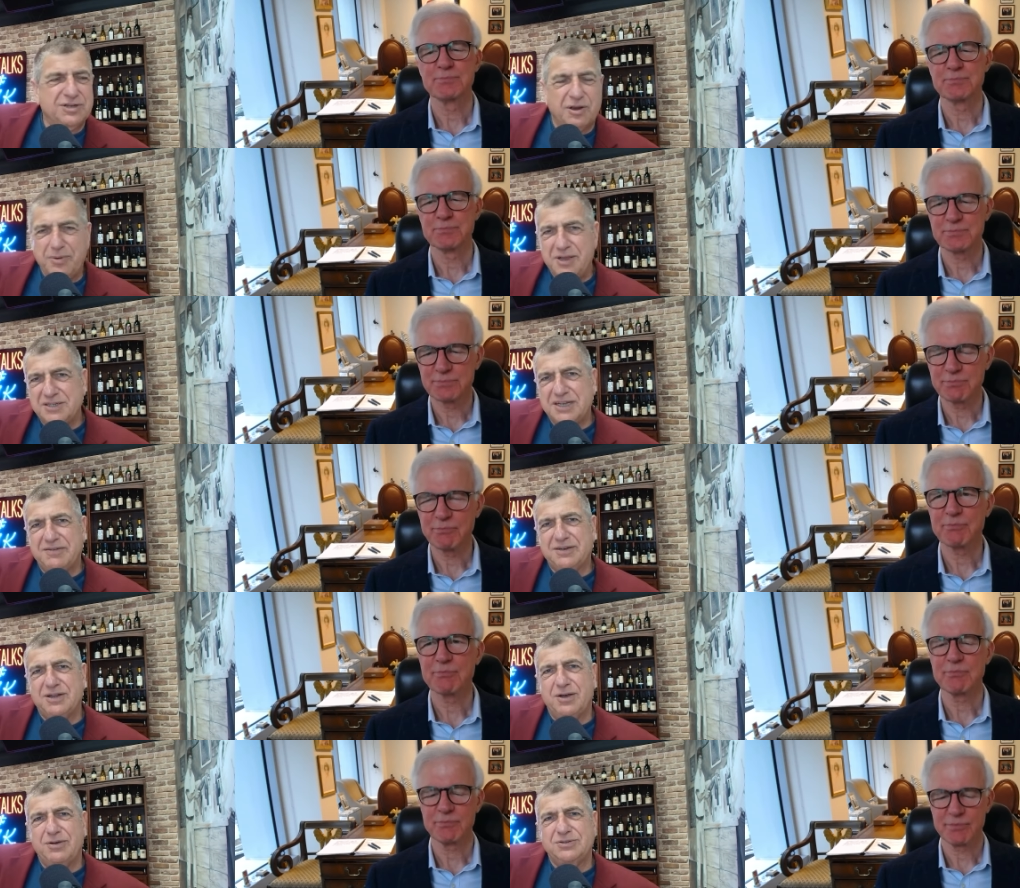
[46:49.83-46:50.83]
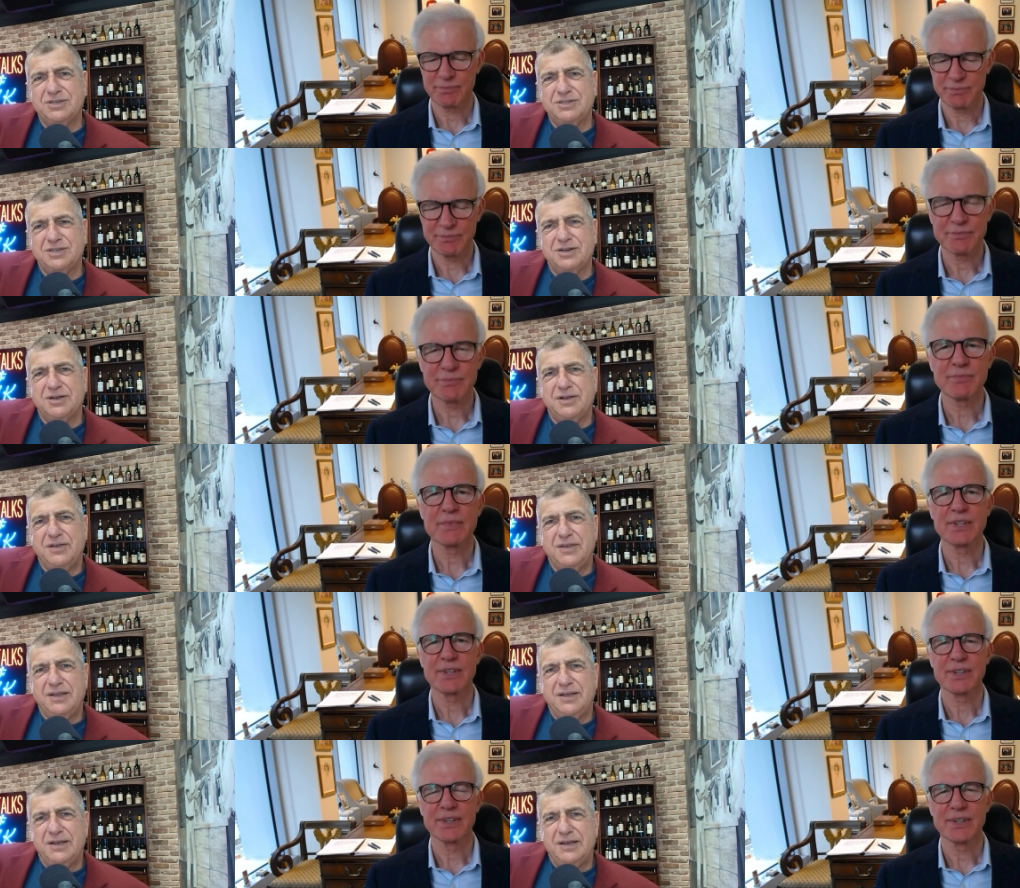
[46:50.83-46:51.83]
Speaker 1: Armenians have a toast. Is there
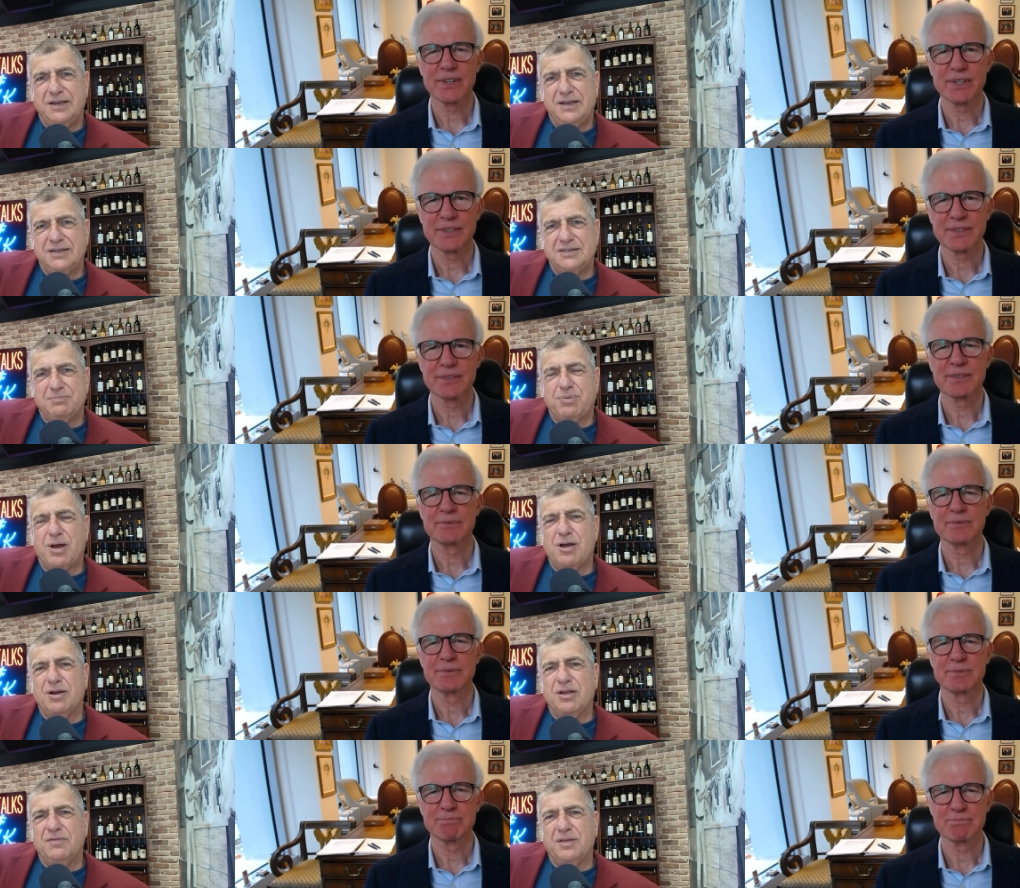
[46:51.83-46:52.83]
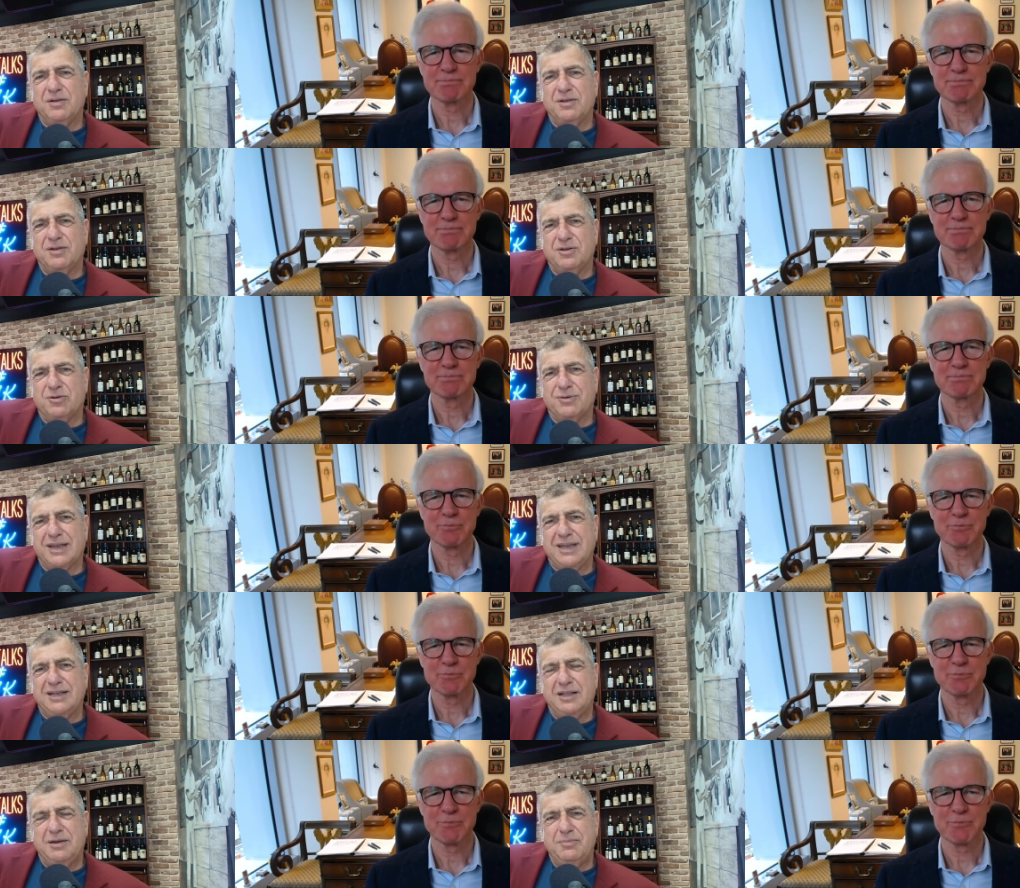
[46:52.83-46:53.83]
uh, is it part of the
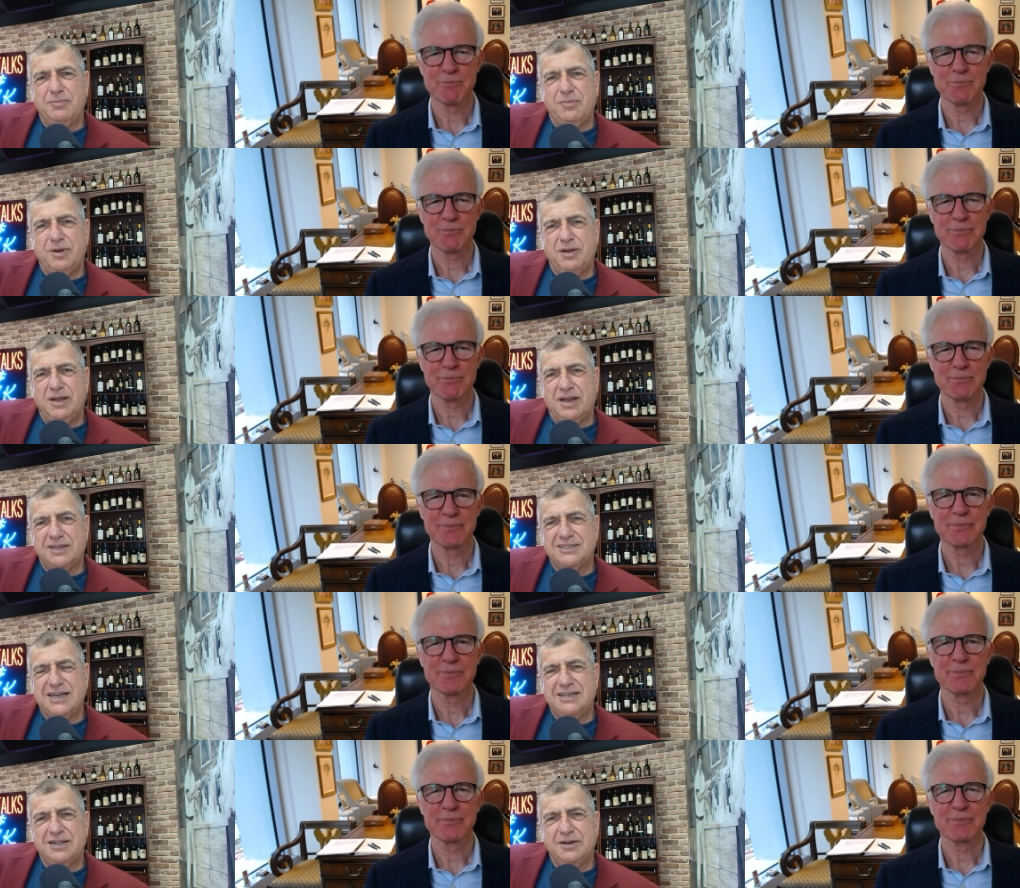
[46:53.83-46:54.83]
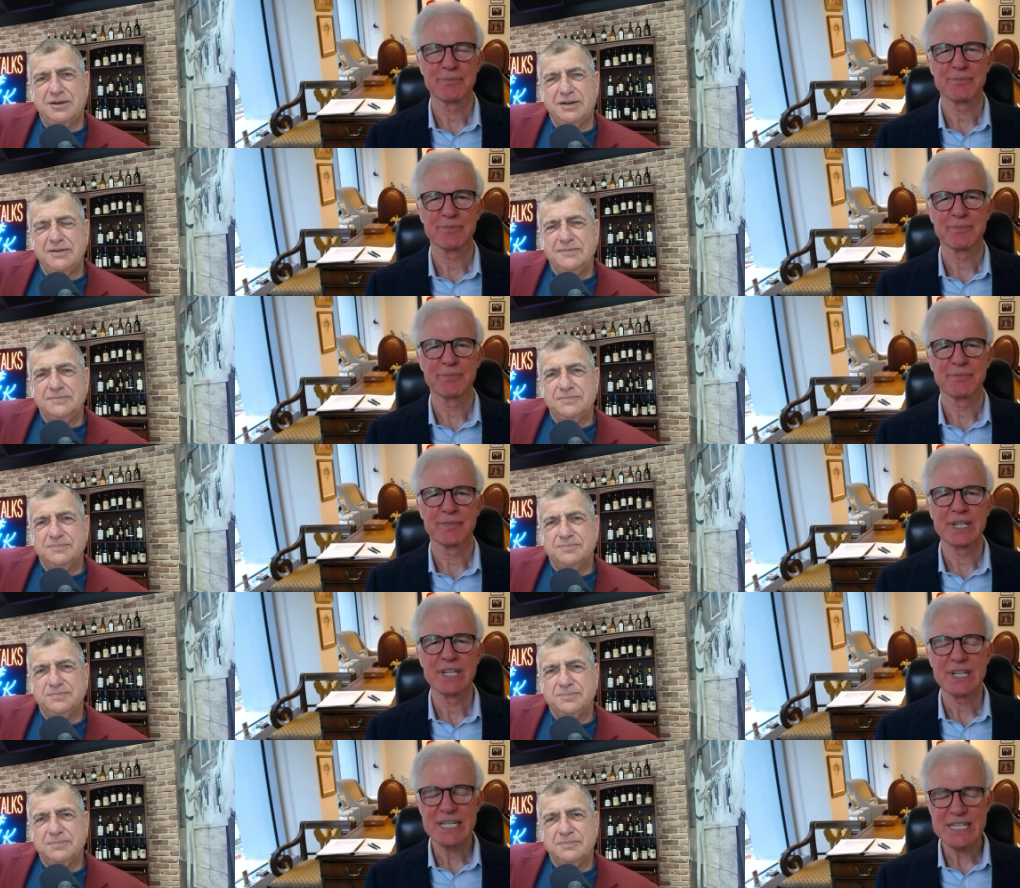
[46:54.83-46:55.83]
curriculum when at a state dinner?
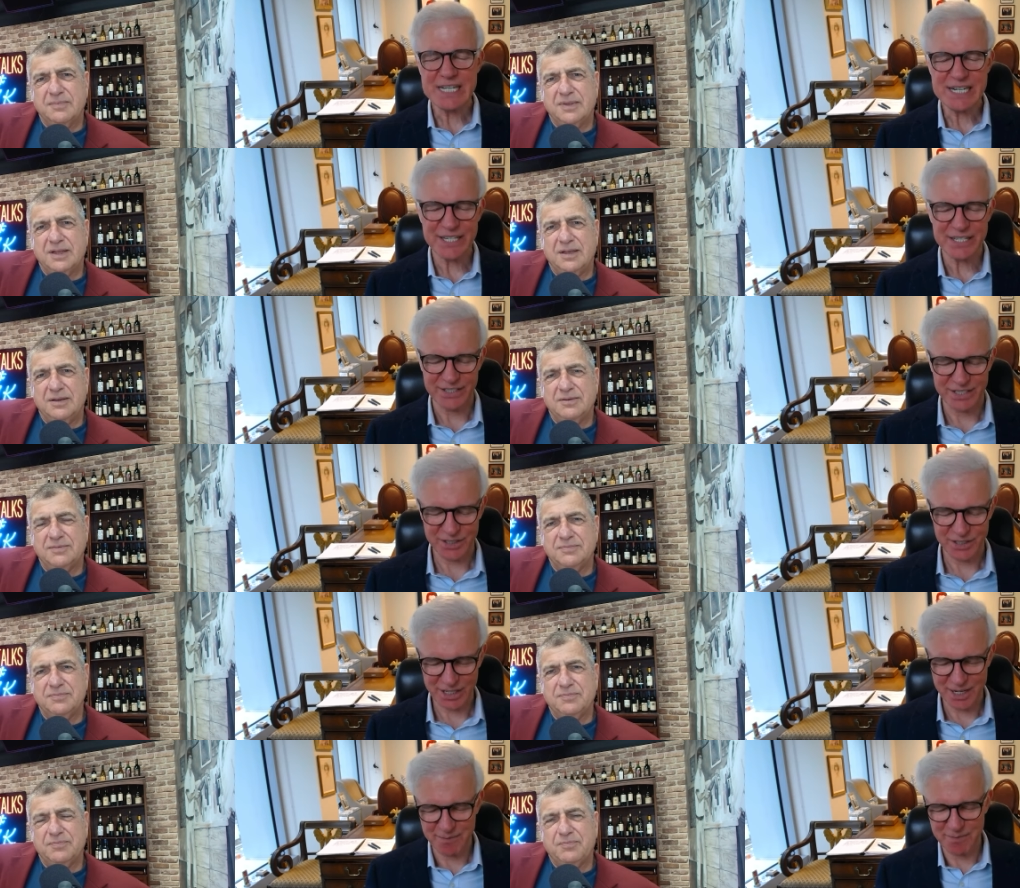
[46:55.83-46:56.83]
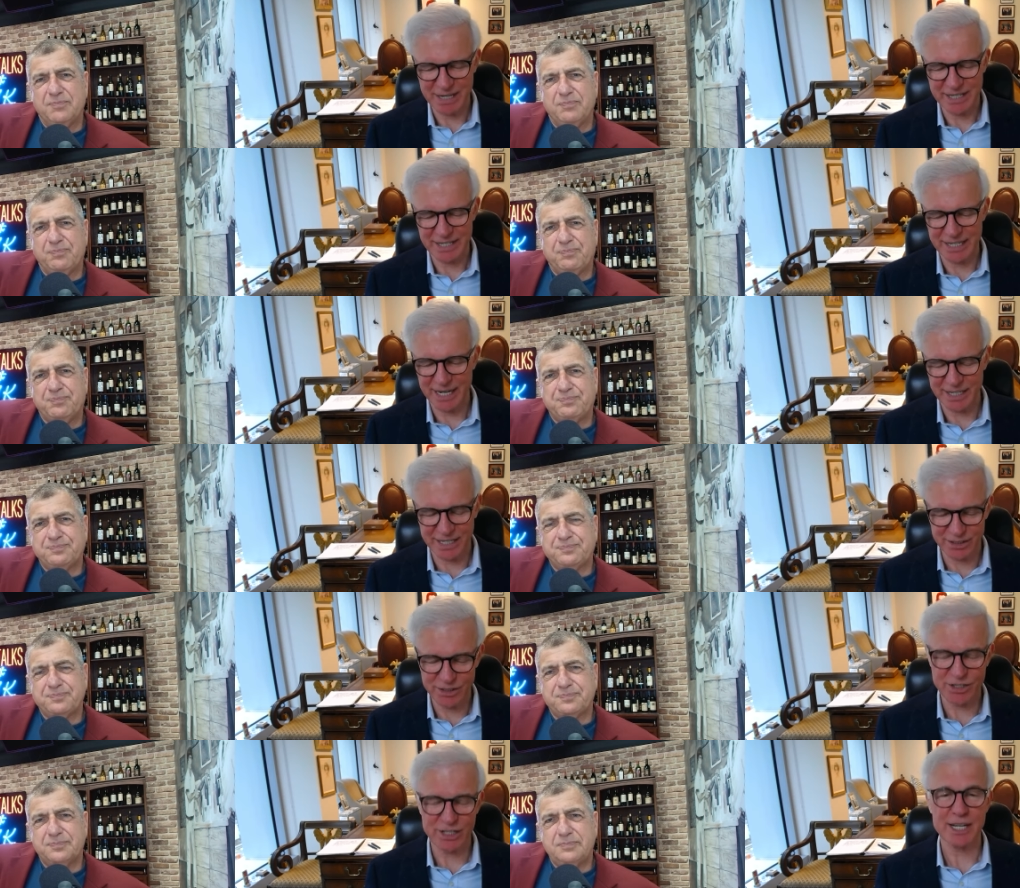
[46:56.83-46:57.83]
Speaker 2: It is. It's um, and I, I,
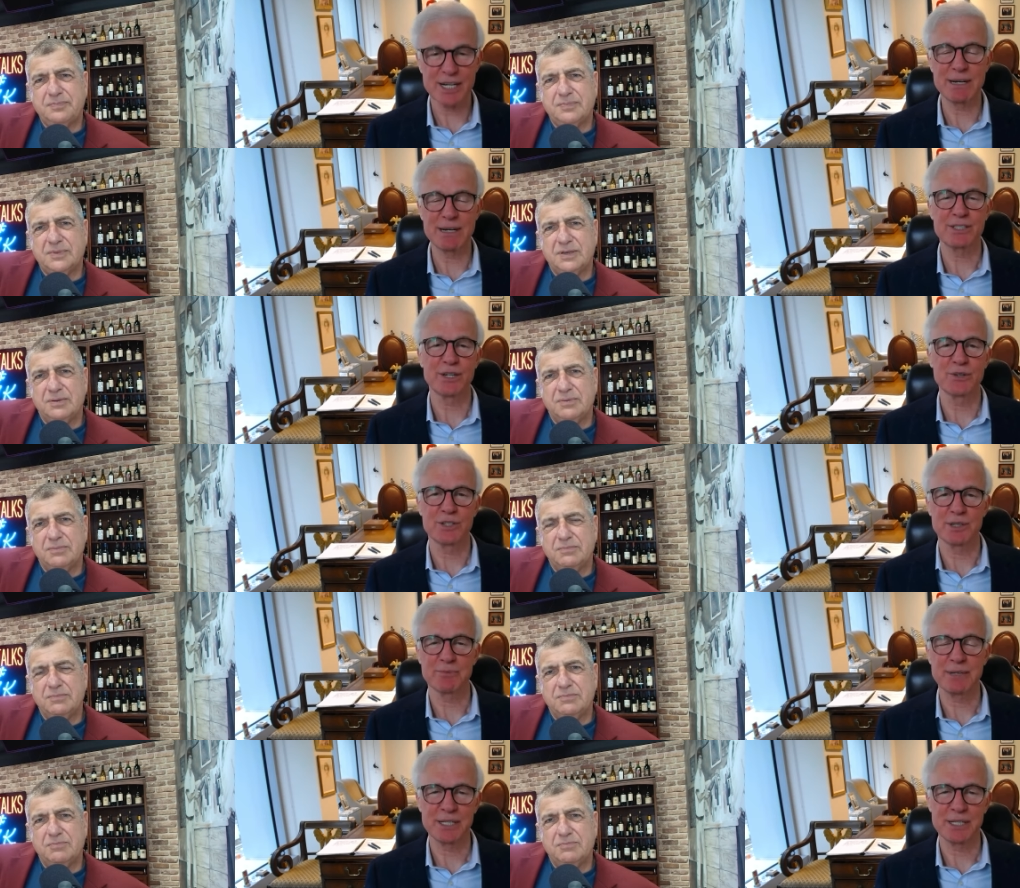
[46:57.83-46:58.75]
learned a lot about toasting, by